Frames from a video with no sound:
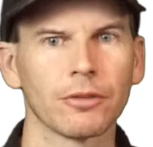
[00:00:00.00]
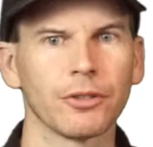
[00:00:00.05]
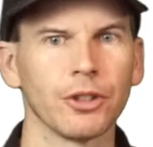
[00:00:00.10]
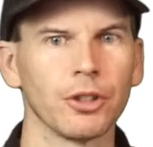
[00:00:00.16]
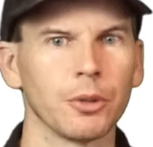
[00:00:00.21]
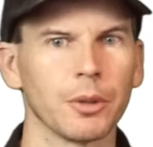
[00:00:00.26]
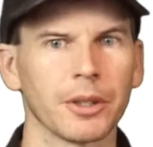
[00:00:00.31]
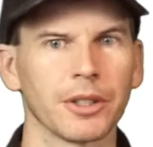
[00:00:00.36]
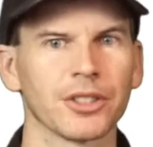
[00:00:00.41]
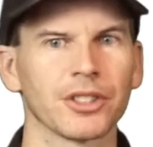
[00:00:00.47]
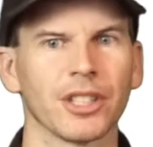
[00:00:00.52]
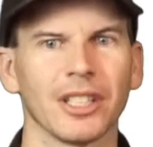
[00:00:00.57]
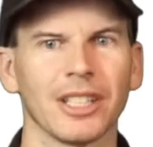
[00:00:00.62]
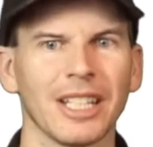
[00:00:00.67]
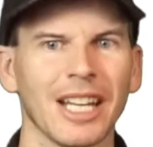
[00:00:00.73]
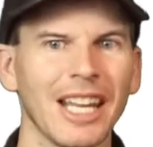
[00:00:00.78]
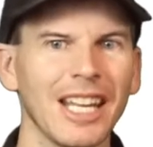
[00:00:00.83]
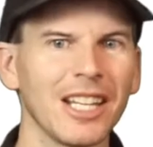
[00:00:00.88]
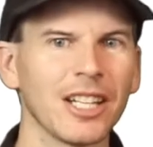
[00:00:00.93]
viewers
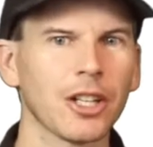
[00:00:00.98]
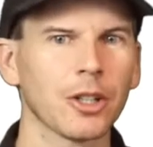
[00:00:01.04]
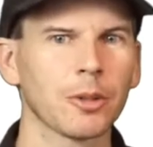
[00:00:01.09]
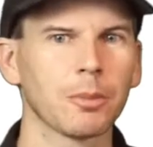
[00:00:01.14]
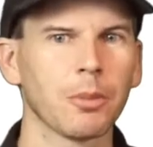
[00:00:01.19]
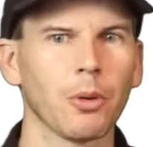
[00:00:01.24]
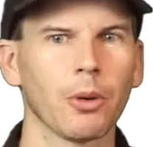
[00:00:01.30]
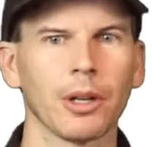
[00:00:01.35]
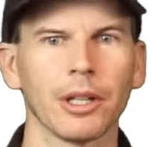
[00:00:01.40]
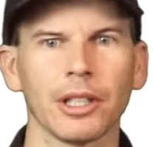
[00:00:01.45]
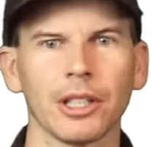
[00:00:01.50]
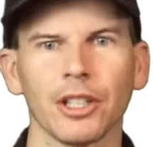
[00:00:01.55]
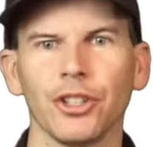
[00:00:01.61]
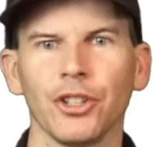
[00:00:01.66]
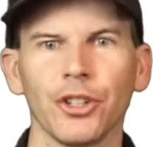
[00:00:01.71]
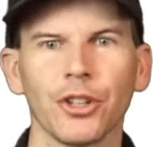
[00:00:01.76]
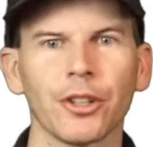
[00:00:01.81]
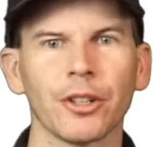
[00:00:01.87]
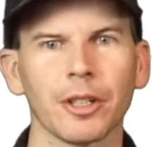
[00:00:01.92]
an anchor point
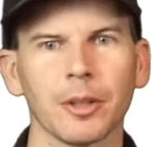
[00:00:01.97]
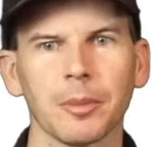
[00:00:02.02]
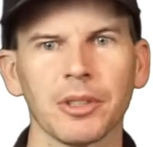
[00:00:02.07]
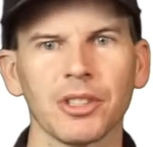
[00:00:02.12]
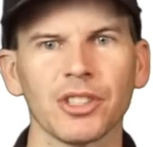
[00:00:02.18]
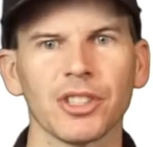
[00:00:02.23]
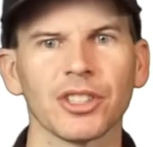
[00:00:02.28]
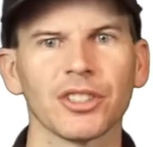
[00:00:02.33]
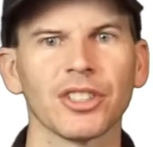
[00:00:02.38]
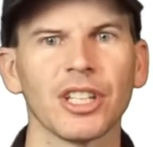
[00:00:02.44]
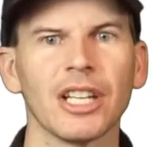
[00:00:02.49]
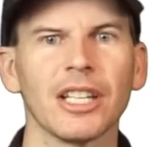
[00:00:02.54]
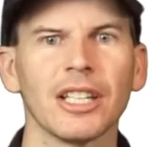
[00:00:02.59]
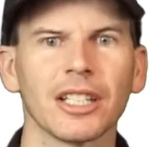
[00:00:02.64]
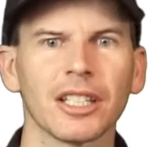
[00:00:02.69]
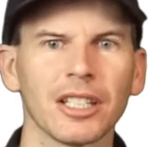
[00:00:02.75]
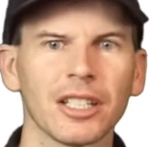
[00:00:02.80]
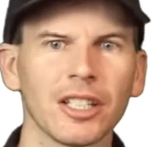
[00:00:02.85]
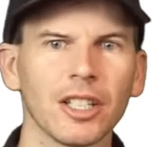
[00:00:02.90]
in your images
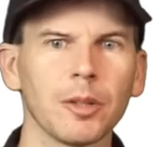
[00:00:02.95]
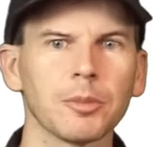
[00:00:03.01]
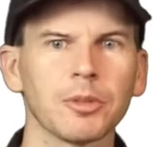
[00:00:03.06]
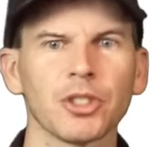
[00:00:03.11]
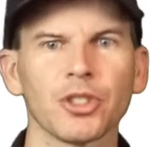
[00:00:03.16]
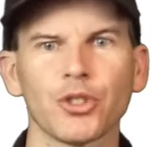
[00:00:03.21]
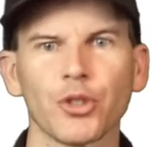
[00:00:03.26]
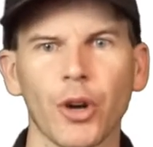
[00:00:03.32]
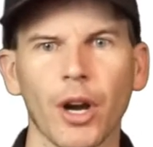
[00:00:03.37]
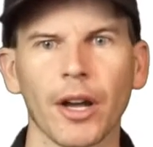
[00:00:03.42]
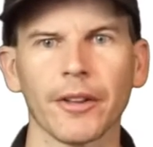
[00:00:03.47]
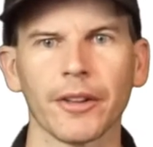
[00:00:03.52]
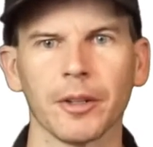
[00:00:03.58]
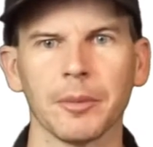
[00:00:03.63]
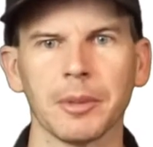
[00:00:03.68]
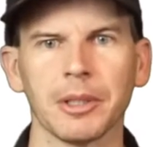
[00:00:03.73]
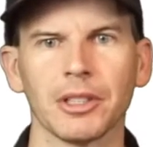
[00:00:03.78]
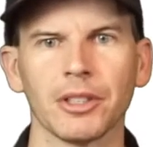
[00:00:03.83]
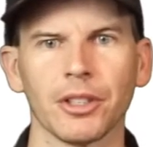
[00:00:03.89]
can help to draw
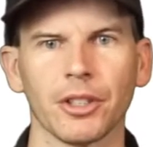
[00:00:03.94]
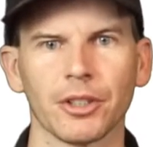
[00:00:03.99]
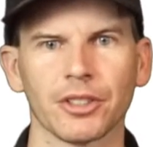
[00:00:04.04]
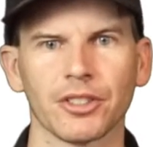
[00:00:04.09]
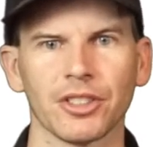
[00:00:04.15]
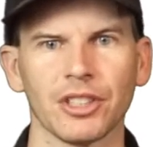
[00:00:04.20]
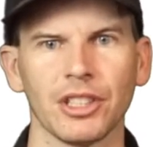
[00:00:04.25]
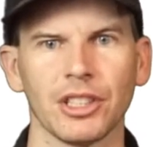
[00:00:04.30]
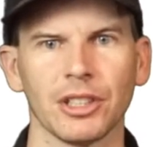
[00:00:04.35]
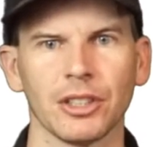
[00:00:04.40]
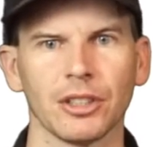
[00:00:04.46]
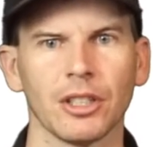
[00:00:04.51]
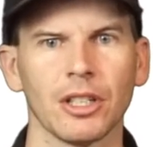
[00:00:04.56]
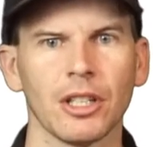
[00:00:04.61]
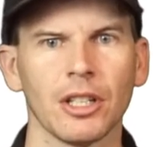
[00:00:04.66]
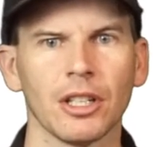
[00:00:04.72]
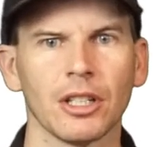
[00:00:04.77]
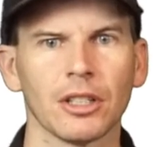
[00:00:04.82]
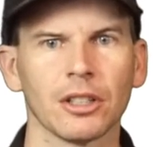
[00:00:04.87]
them into your
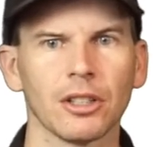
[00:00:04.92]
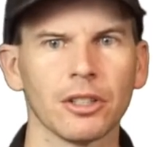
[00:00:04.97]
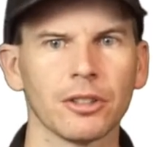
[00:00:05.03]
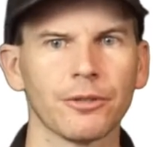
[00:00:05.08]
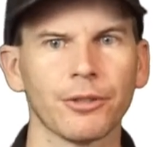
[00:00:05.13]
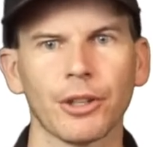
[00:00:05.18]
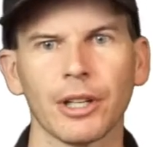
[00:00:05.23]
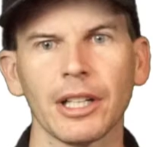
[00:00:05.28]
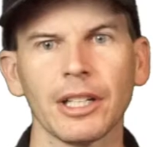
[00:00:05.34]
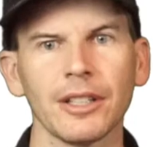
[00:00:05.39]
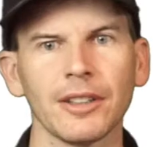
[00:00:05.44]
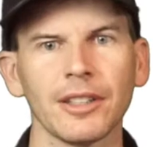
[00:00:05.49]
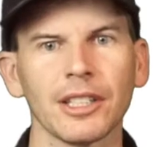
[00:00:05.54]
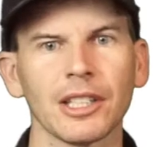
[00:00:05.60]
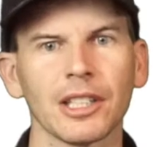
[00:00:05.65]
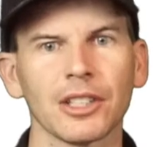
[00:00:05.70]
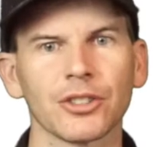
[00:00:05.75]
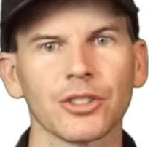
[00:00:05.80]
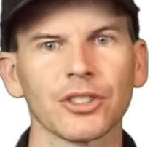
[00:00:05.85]
scene. Look for
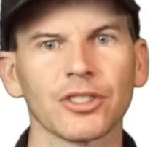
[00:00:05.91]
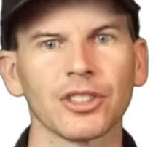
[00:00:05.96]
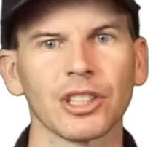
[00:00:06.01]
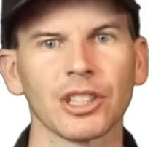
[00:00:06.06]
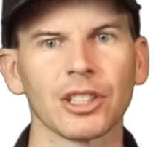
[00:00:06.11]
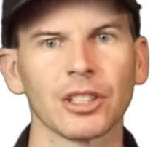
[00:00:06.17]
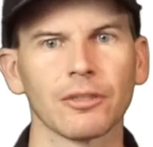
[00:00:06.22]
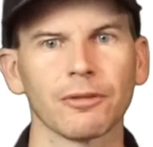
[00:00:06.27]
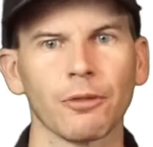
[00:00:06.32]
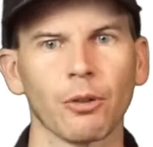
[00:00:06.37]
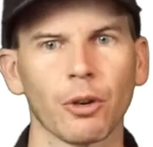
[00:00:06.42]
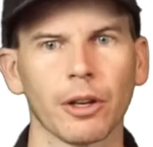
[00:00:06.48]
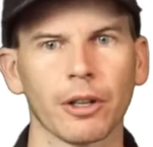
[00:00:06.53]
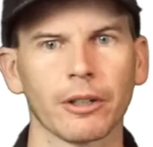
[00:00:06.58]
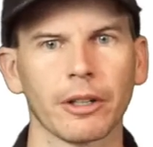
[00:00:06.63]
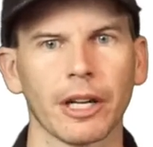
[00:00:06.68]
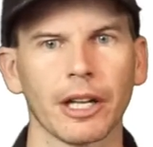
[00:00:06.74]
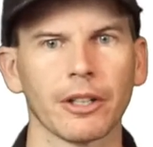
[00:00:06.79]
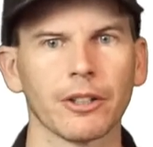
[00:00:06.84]
anything interesting in the
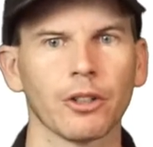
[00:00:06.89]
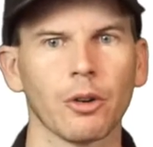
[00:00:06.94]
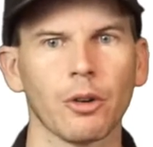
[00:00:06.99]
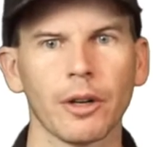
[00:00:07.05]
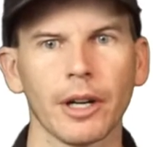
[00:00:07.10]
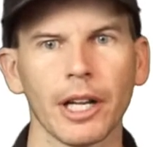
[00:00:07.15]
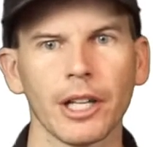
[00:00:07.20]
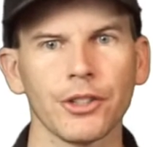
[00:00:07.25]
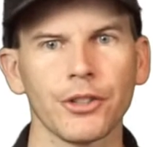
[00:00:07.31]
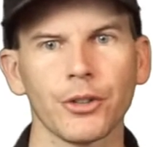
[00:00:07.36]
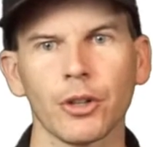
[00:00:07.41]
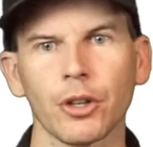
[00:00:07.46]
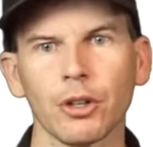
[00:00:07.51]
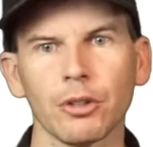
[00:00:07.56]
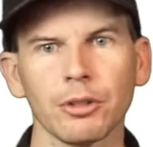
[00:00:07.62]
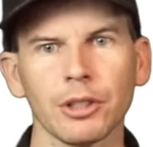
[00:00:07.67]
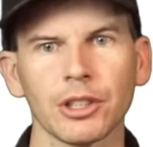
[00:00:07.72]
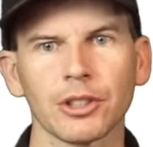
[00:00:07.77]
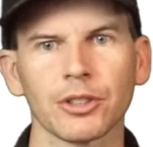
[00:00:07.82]
foreground or add your
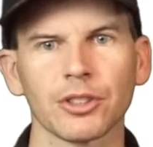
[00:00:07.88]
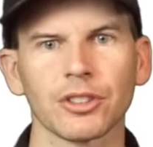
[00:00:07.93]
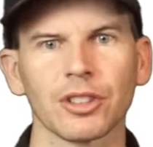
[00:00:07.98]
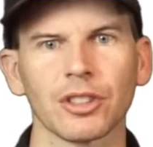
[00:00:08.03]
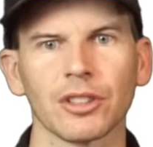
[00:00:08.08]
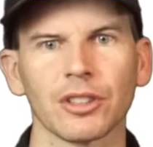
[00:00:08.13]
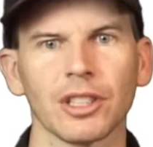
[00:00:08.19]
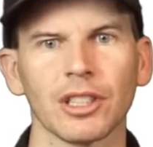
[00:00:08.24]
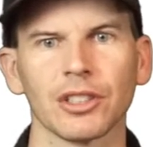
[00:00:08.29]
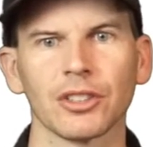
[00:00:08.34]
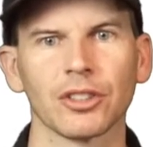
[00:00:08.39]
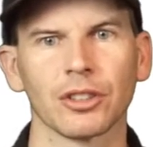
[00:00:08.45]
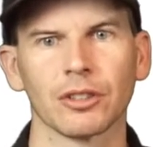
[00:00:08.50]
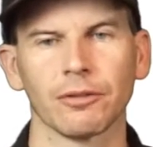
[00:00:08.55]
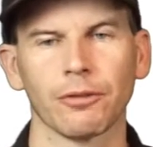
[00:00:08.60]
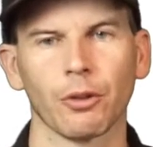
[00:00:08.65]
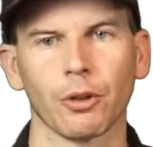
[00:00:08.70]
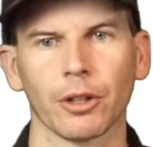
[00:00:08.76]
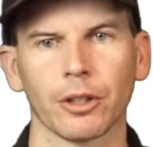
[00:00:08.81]
own interesting thing to
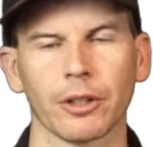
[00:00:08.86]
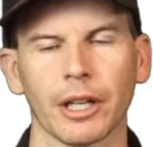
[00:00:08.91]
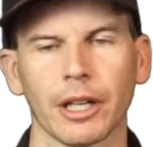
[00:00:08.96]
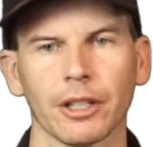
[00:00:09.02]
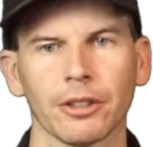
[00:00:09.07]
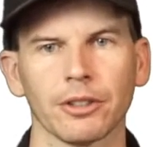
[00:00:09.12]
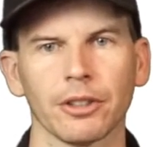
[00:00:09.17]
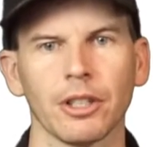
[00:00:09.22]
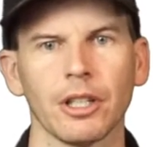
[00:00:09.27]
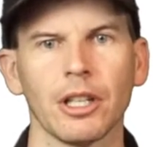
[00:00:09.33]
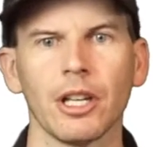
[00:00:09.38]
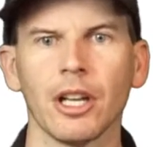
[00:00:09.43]
the foreground.